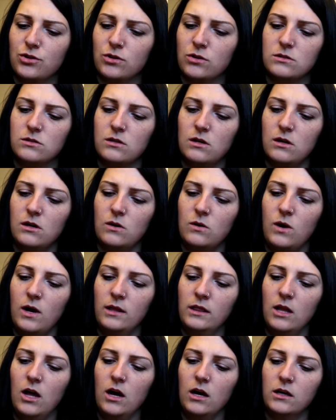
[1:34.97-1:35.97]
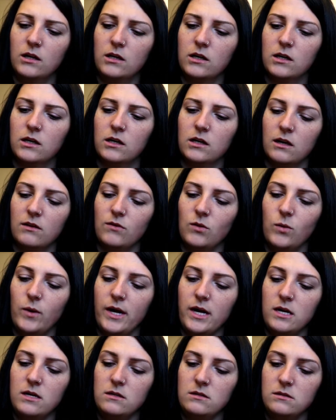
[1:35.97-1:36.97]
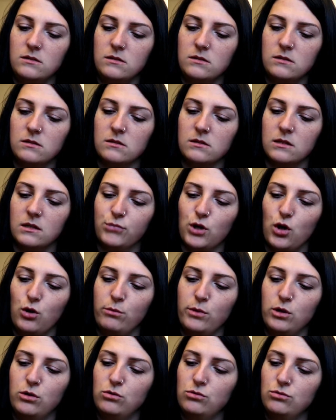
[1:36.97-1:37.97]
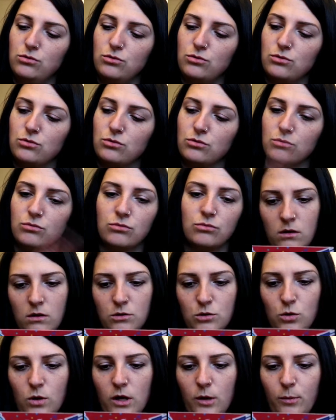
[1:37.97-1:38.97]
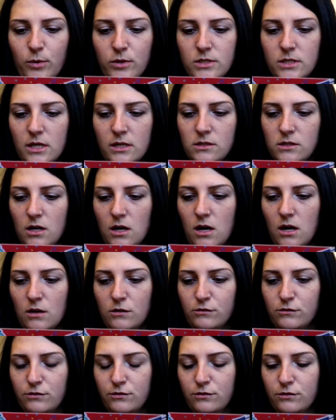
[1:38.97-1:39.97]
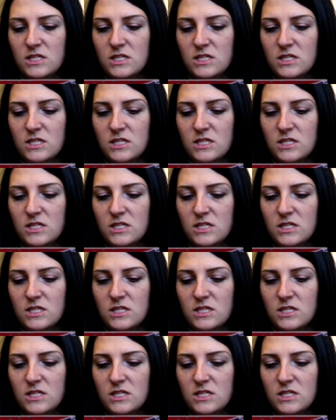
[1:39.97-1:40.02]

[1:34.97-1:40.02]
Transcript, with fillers: So unlock giveaways, promos, 20% off.